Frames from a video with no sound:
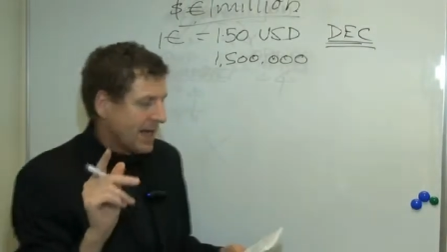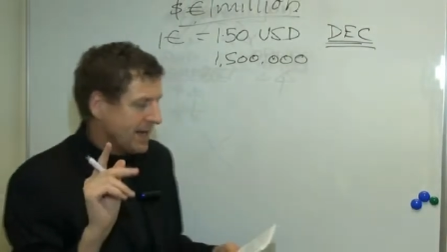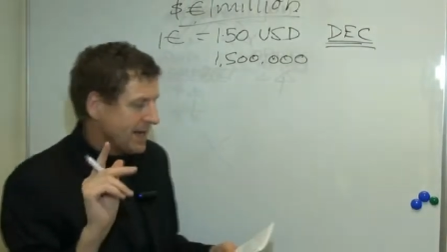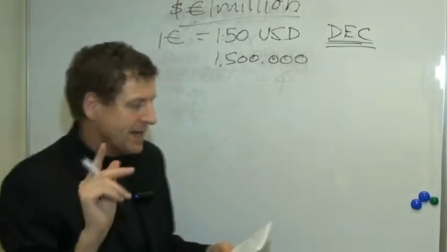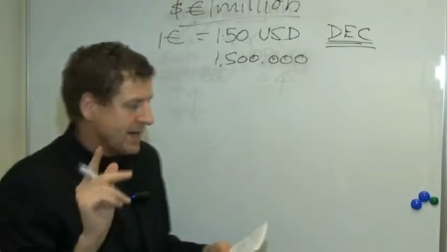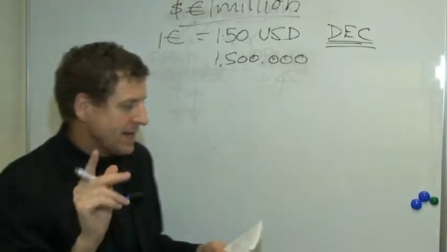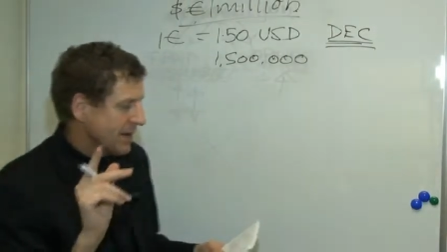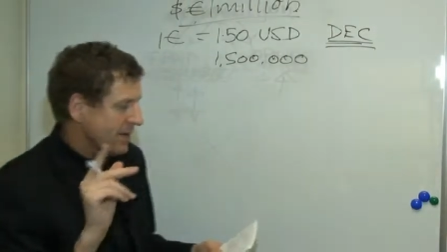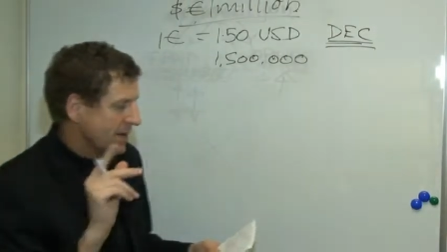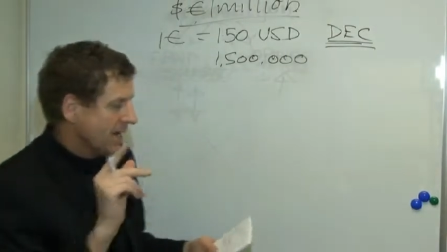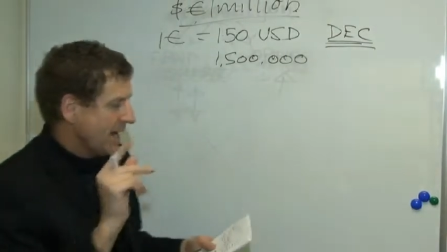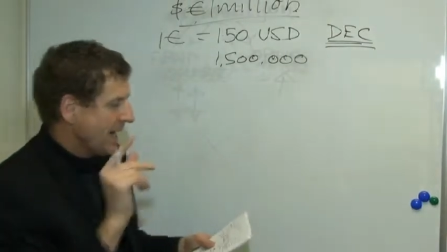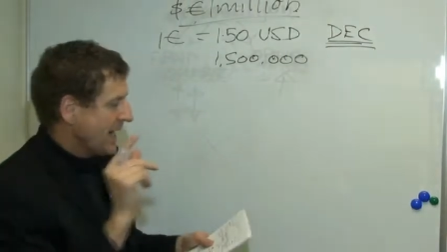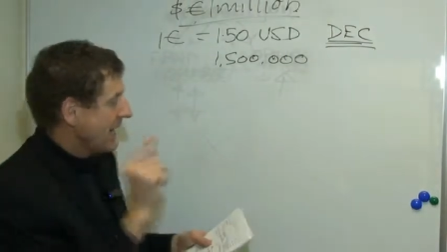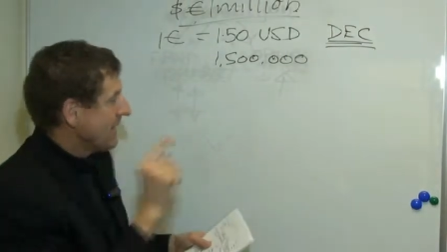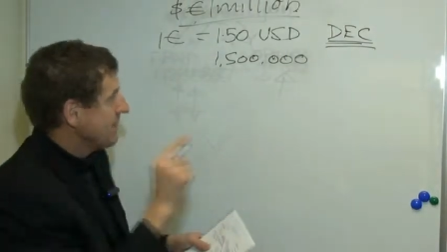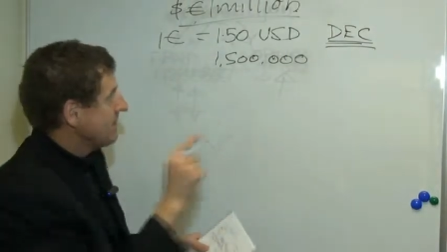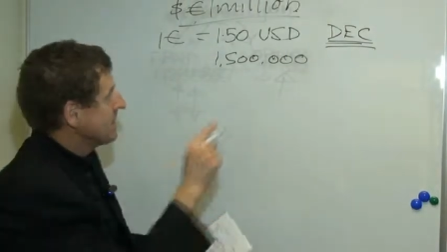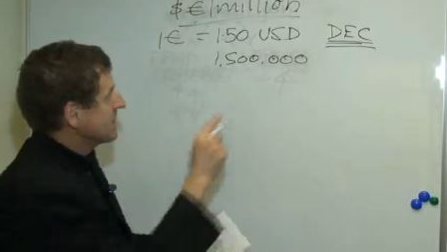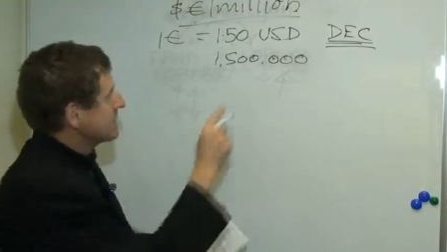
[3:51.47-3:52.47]
Now,
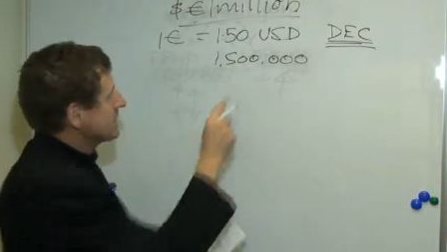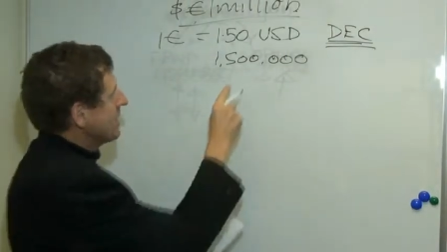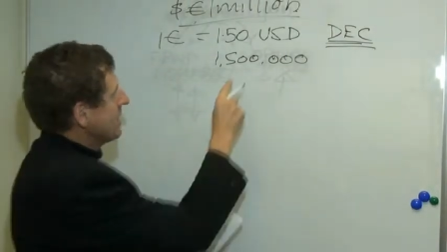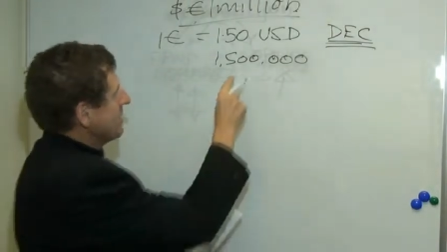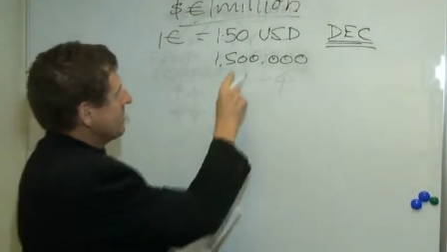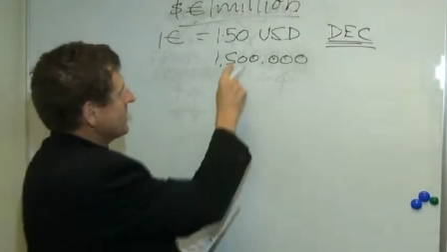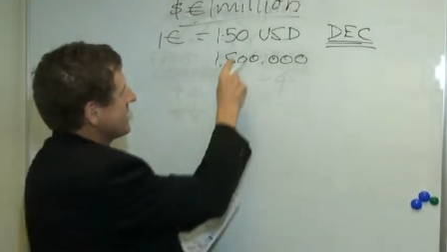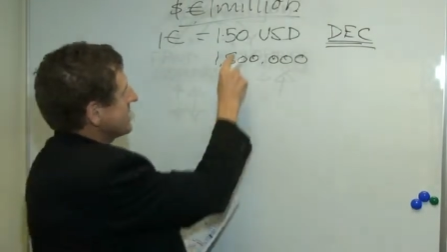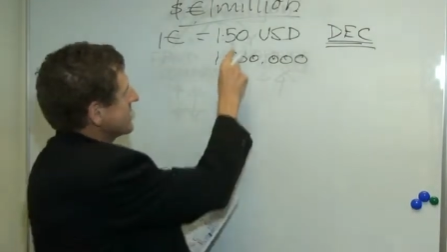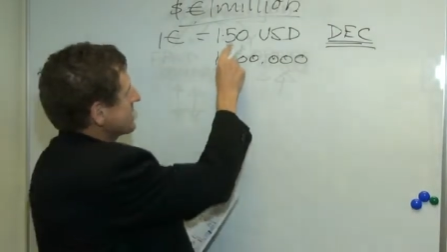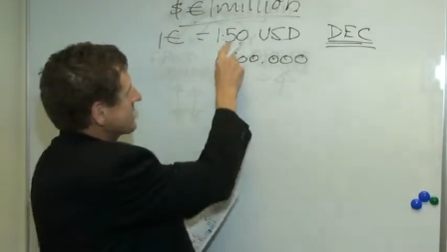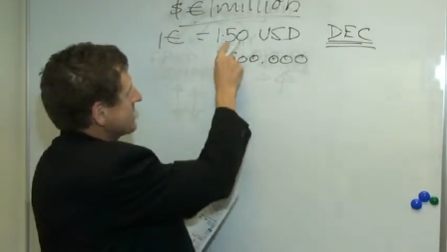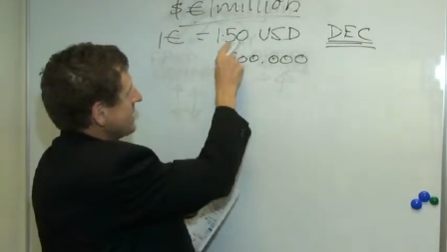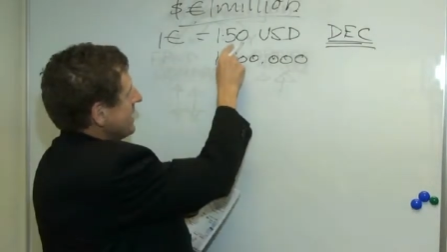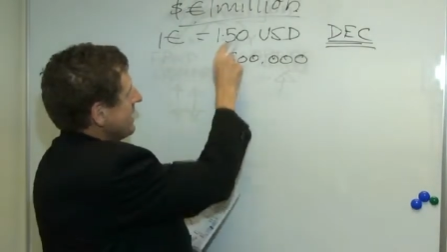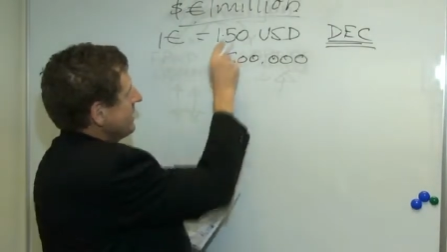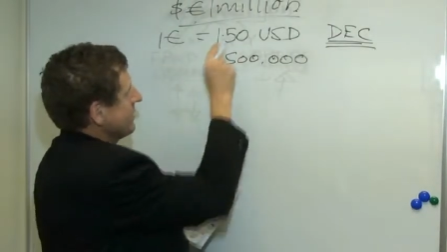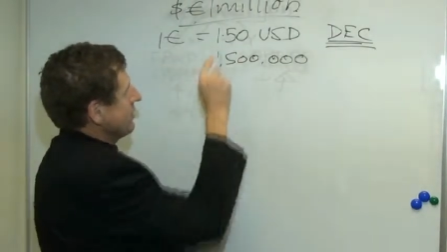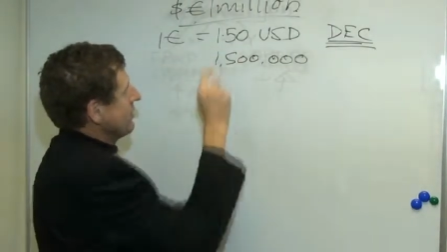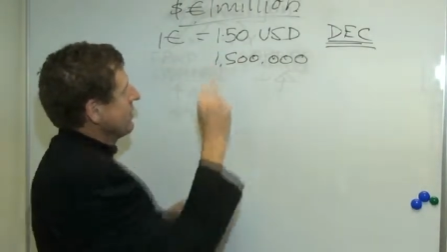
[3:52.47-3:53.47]
at the time of that
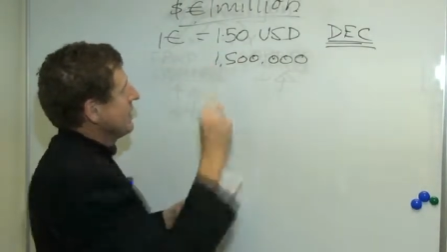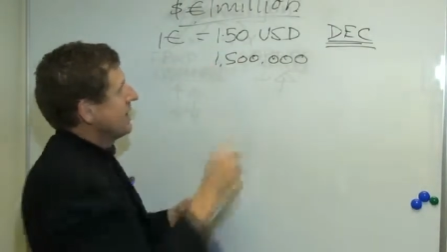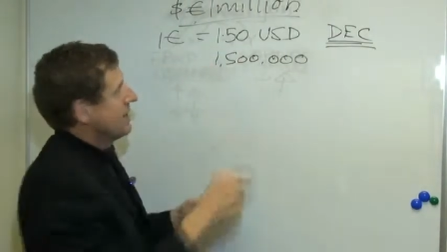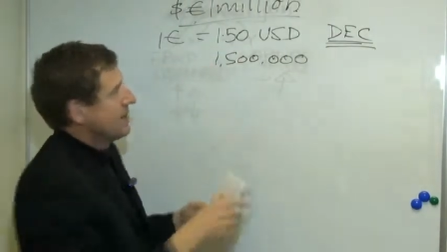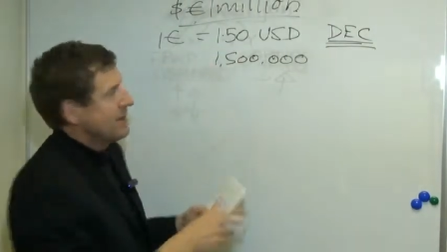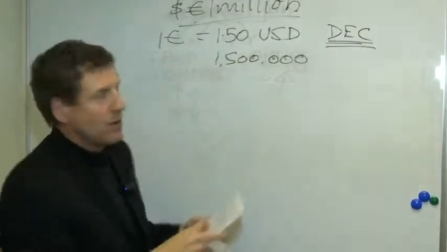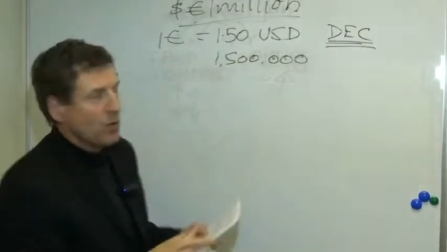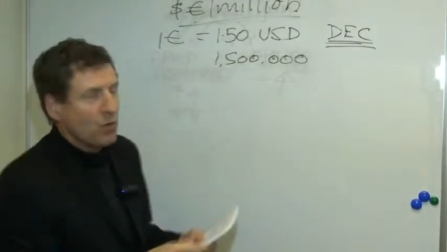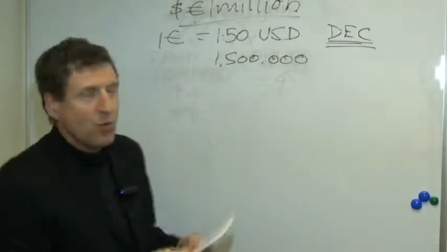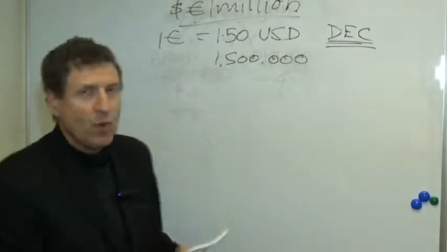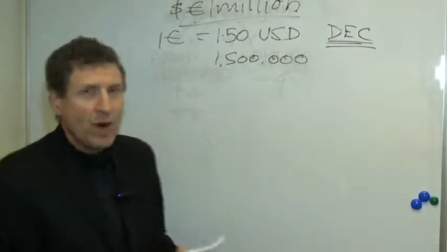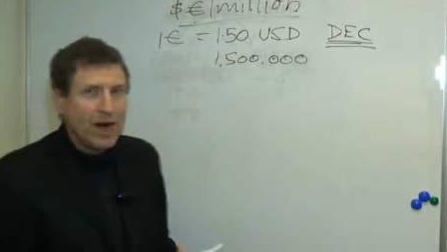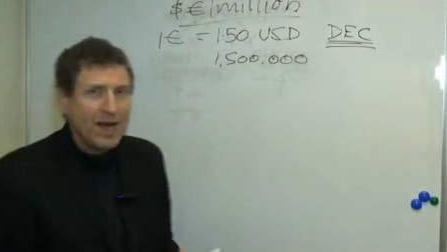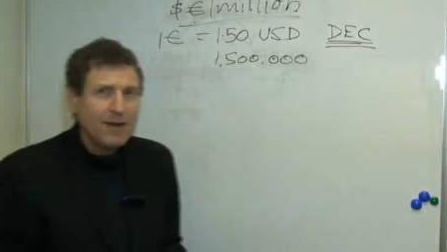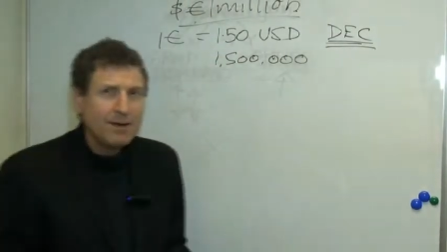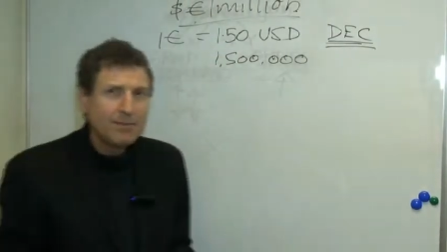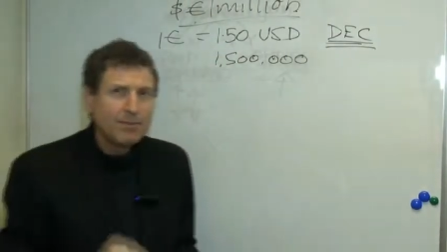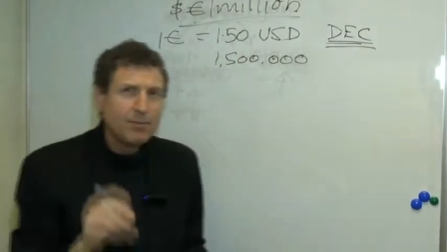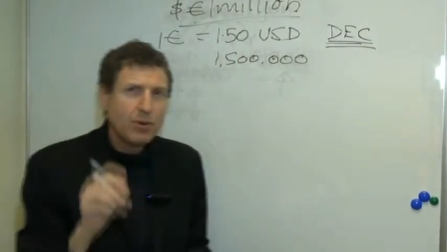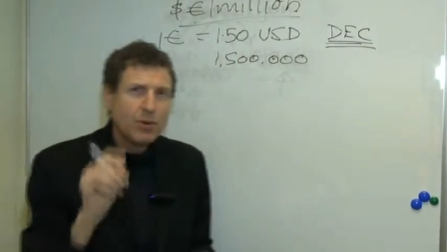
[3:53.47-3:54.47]
sale, that
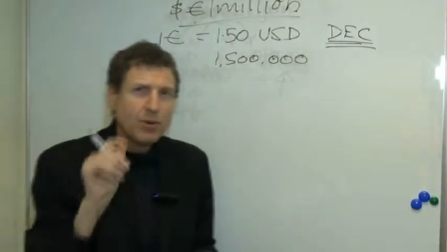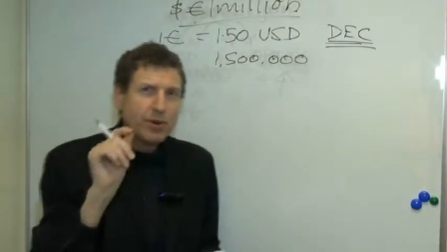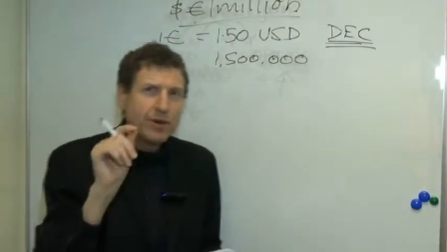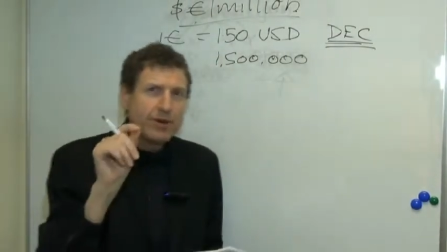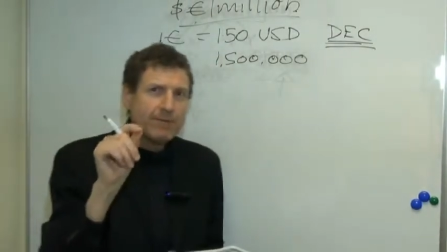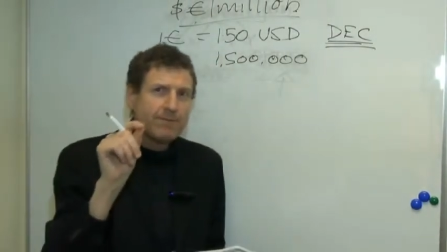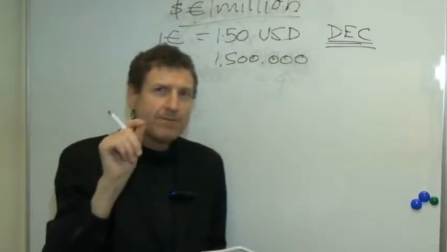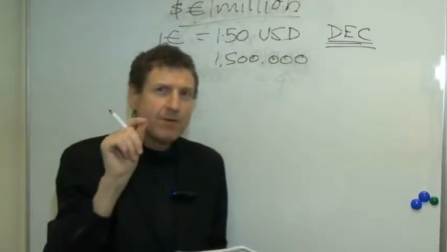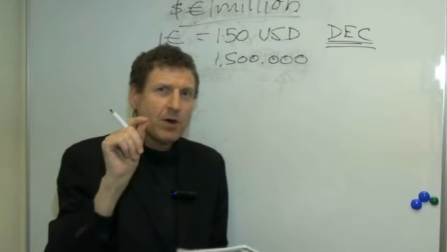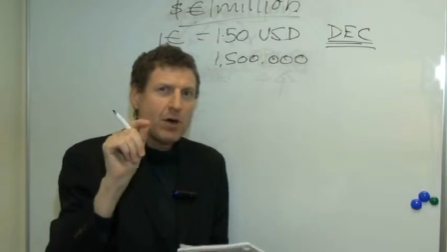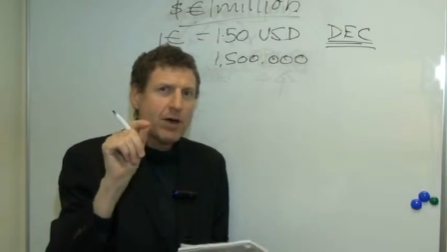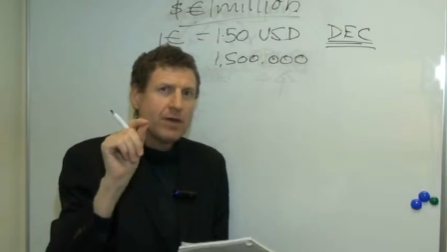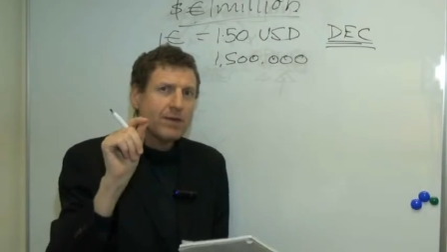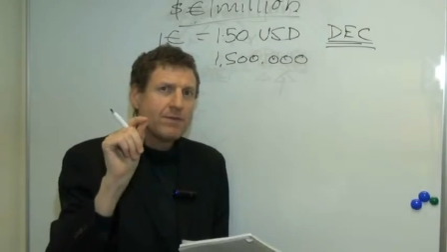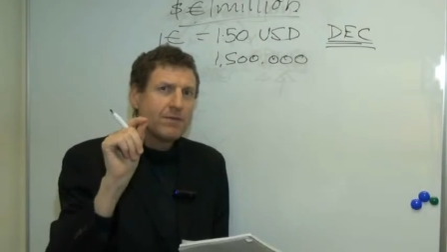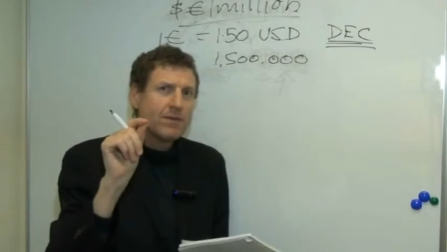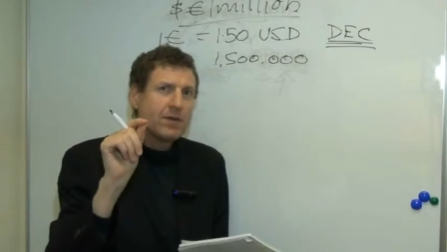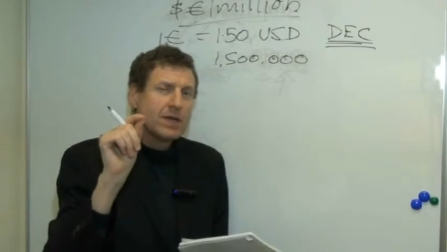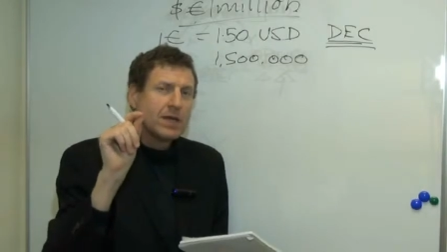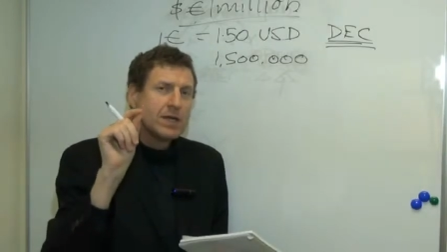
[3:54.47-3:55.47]

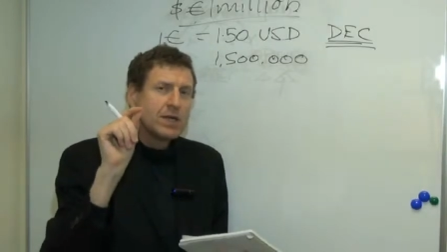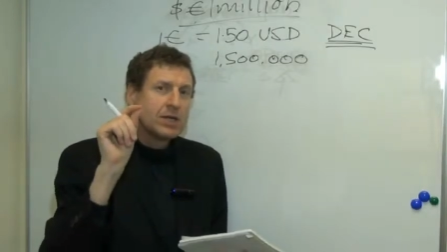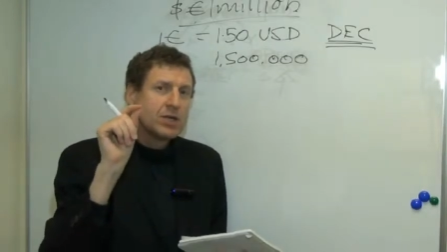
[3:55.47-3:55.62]
1.5